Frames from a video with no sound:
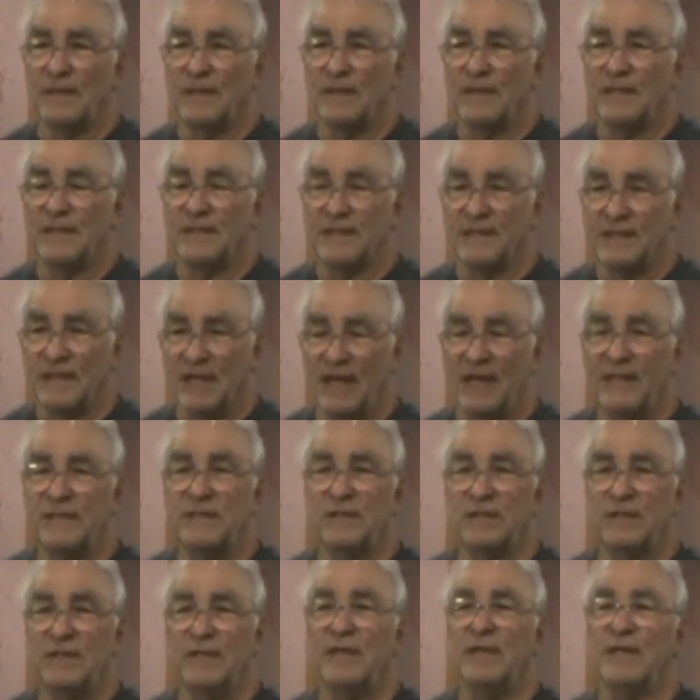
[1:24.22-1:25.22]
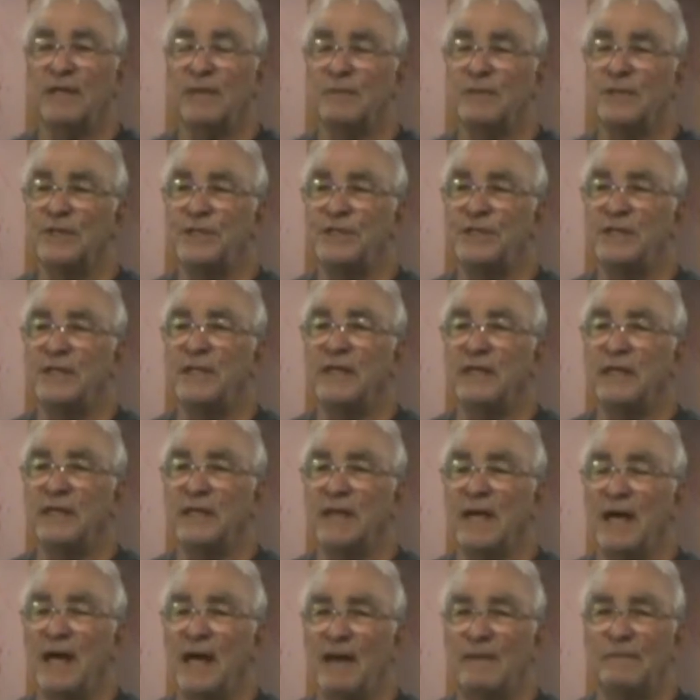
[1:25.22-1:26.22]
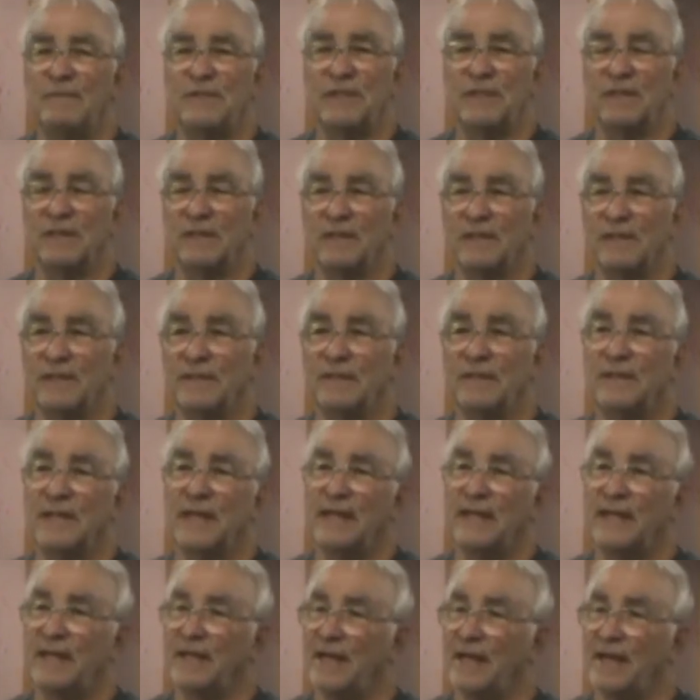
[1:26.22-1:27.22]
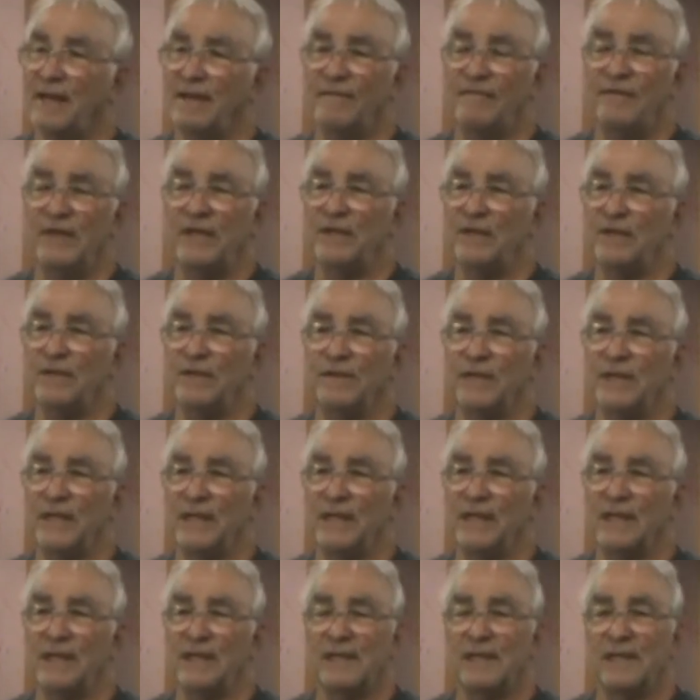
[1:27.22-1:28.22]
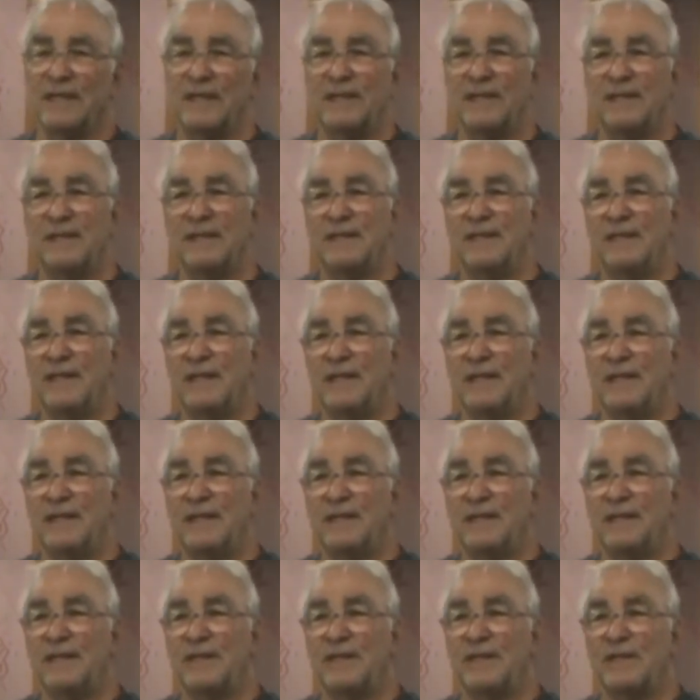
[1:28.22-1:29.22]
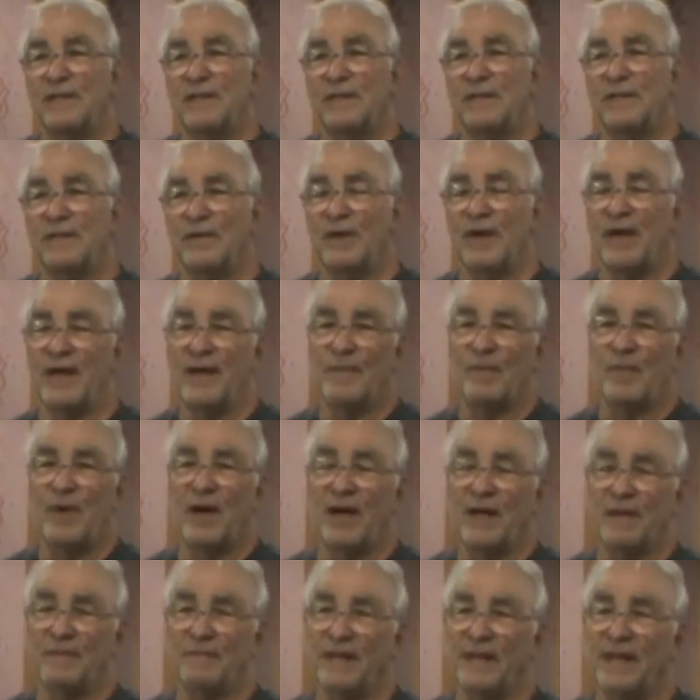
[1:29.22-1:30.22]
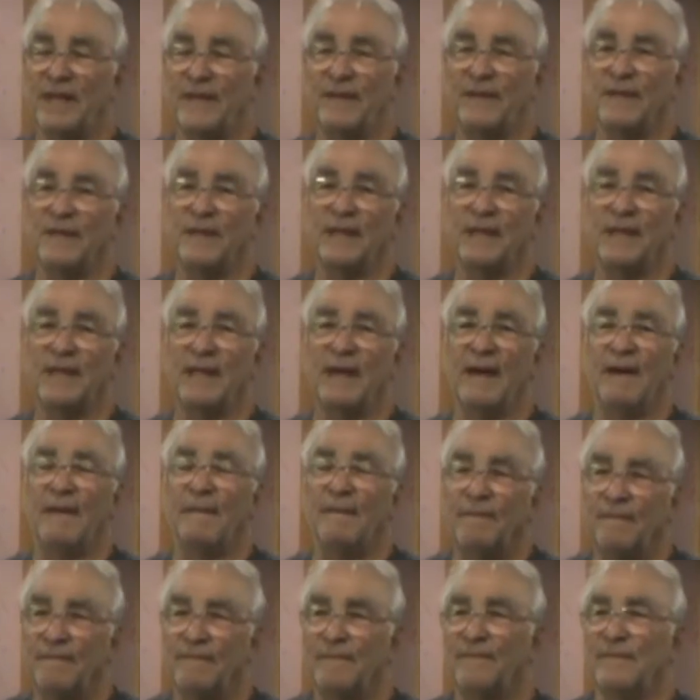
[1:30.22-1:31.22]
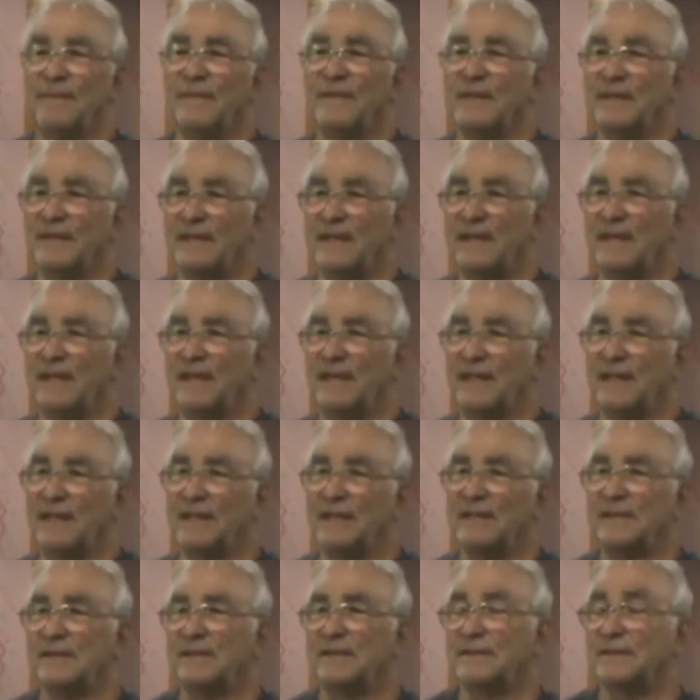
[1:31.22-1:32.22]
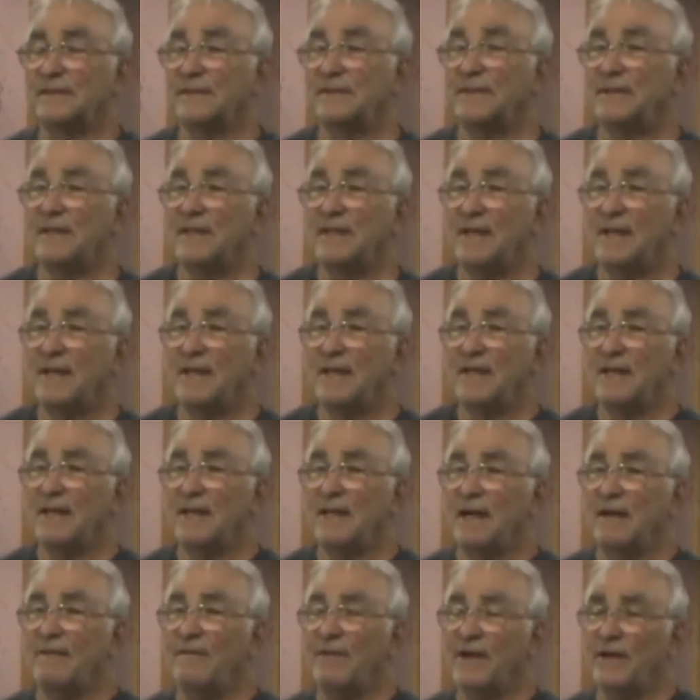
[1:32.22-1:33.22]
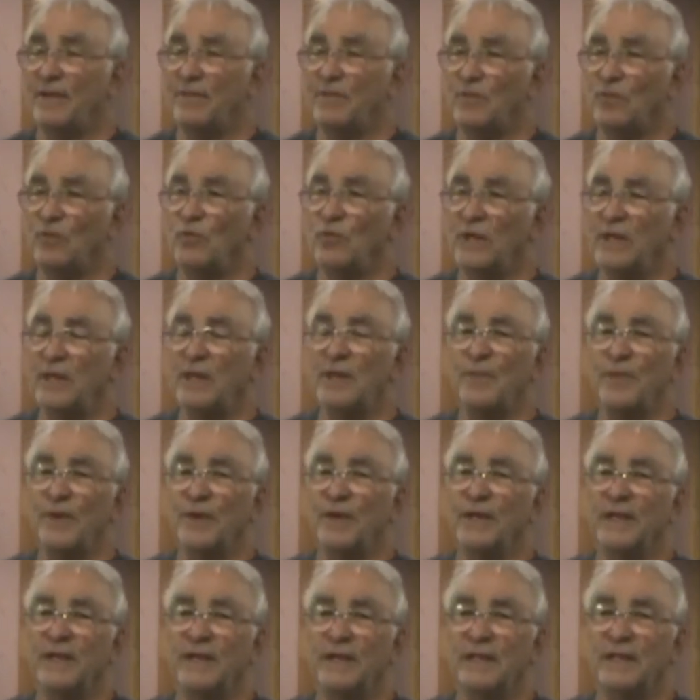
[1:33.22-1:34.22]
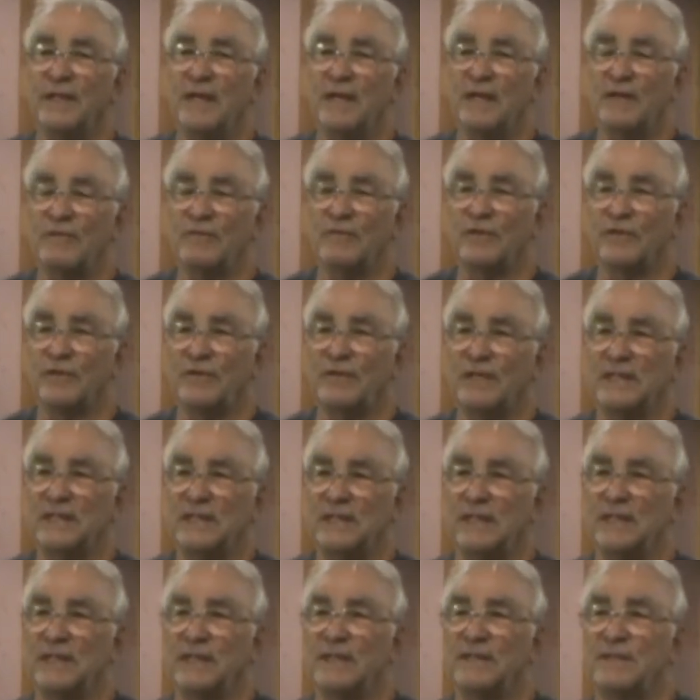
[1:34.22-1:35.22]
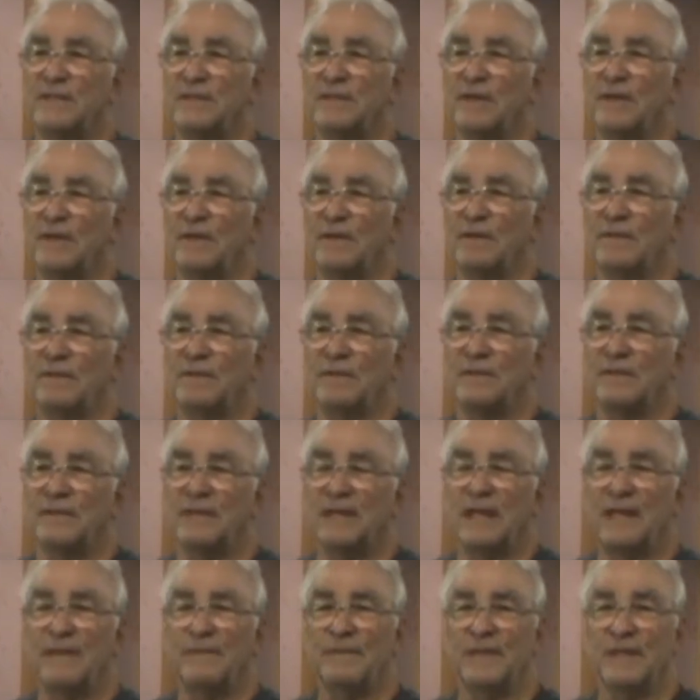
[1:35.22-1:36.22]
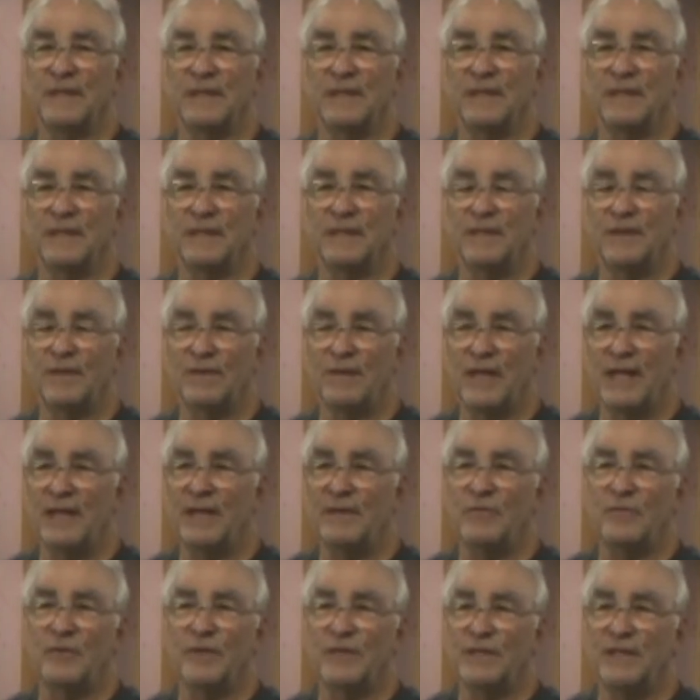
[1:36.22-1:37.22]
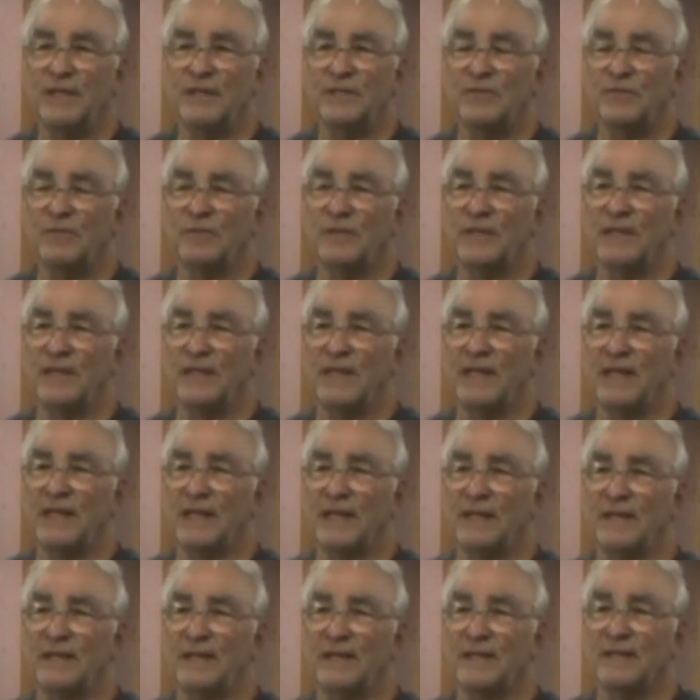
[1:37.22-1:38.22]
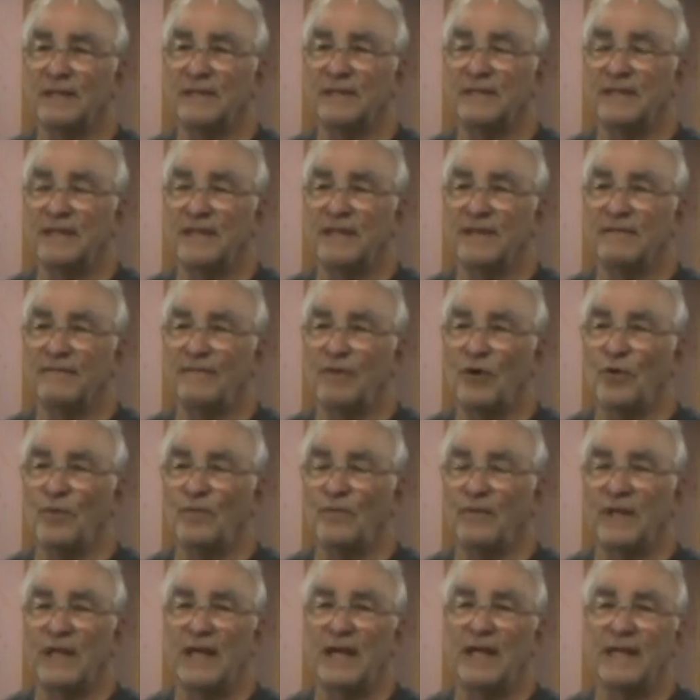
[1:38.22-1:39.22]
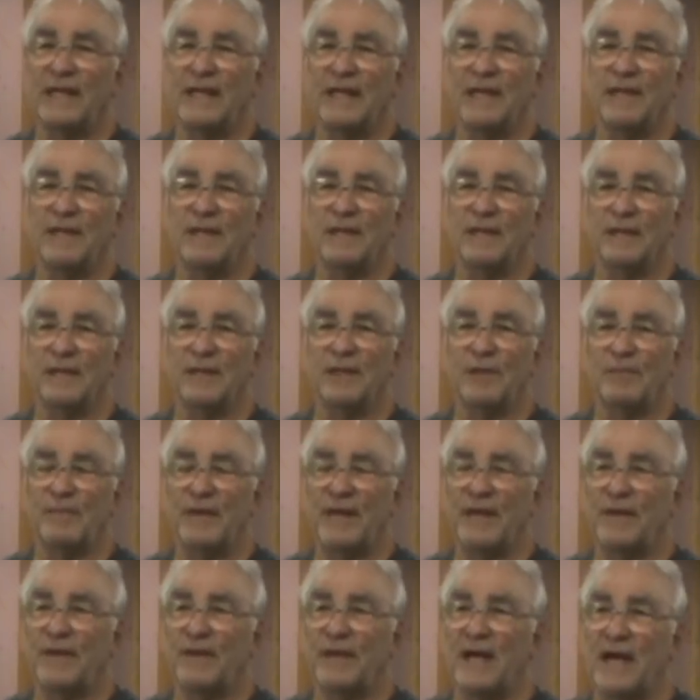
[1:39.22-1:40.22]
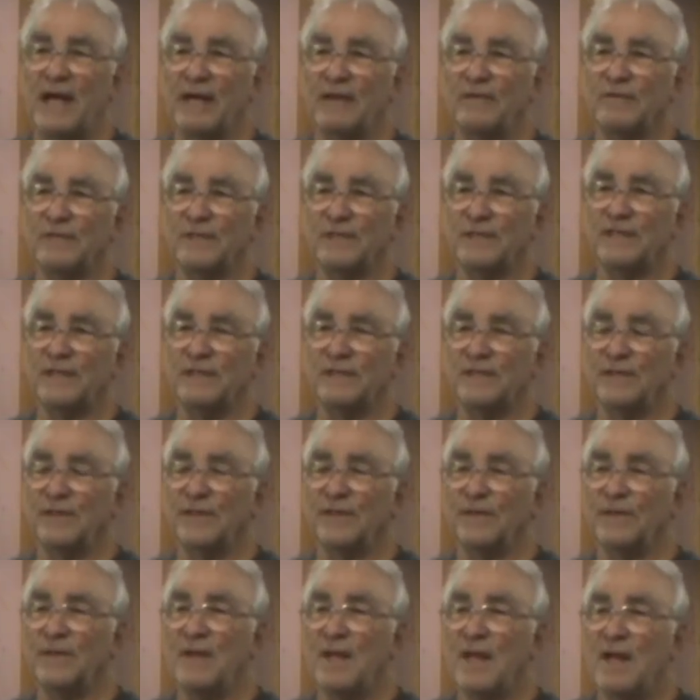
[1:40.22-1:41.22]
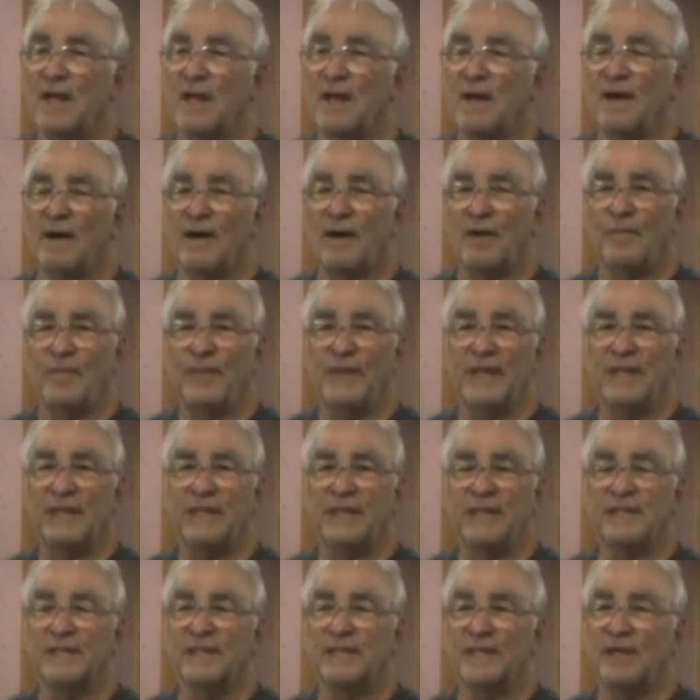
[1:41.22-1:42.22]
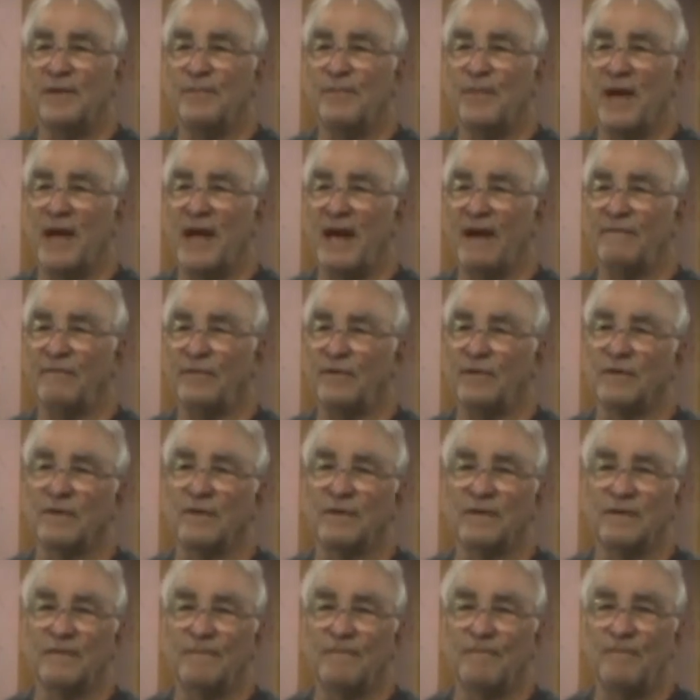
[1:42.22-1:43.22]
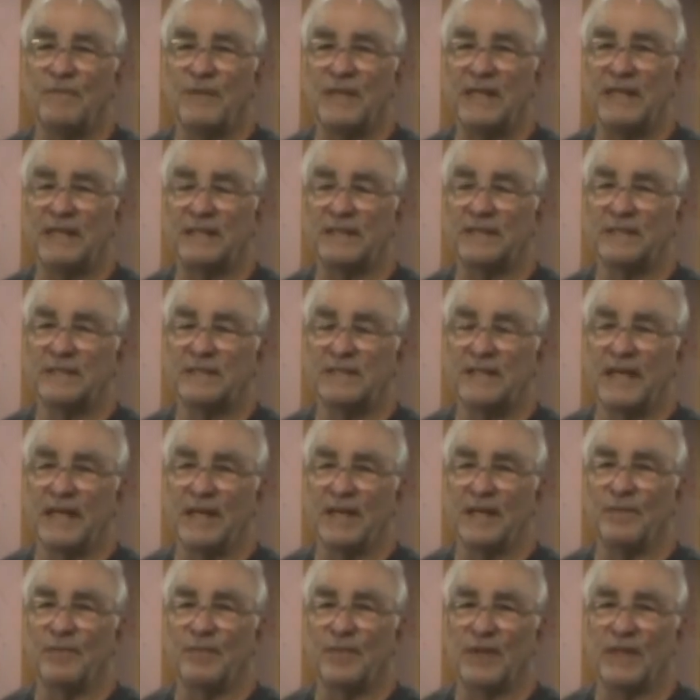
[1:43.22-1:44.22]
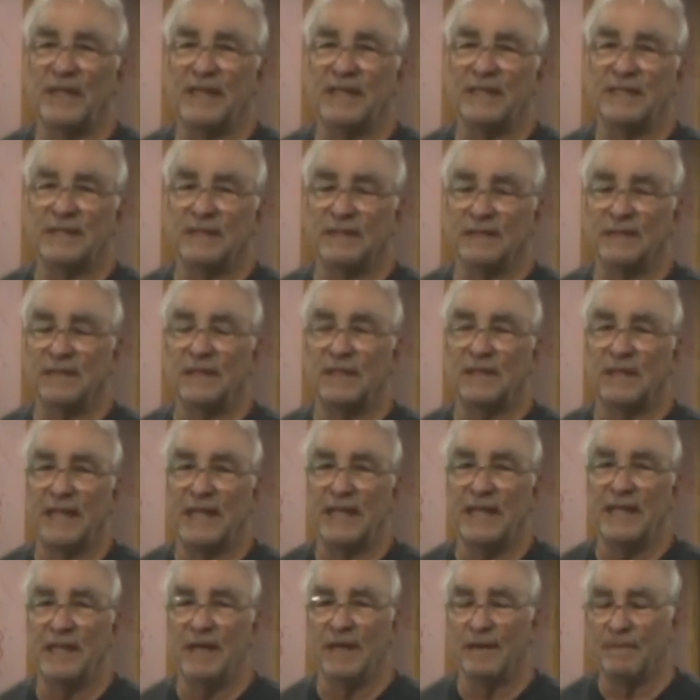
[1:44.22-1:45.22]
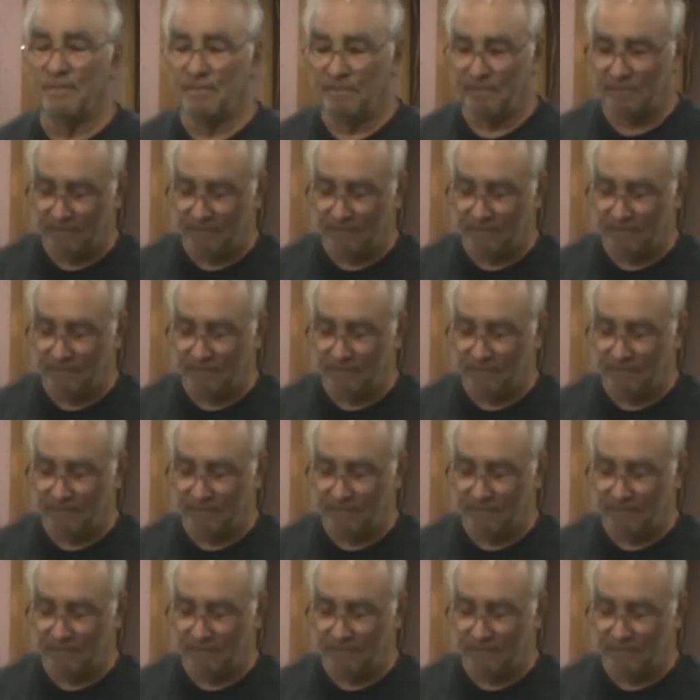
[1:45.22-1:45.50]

it's a nice looking machine, absolutely heavy duty. Uh, could I have bought better? Yep. Uh, I've had really pretty good luck with Grizzly, so I'm going to go ahead with this one and, and see if hopefully I get a little better accuracy. So I'll pick this up after it's set in place and cleaned up.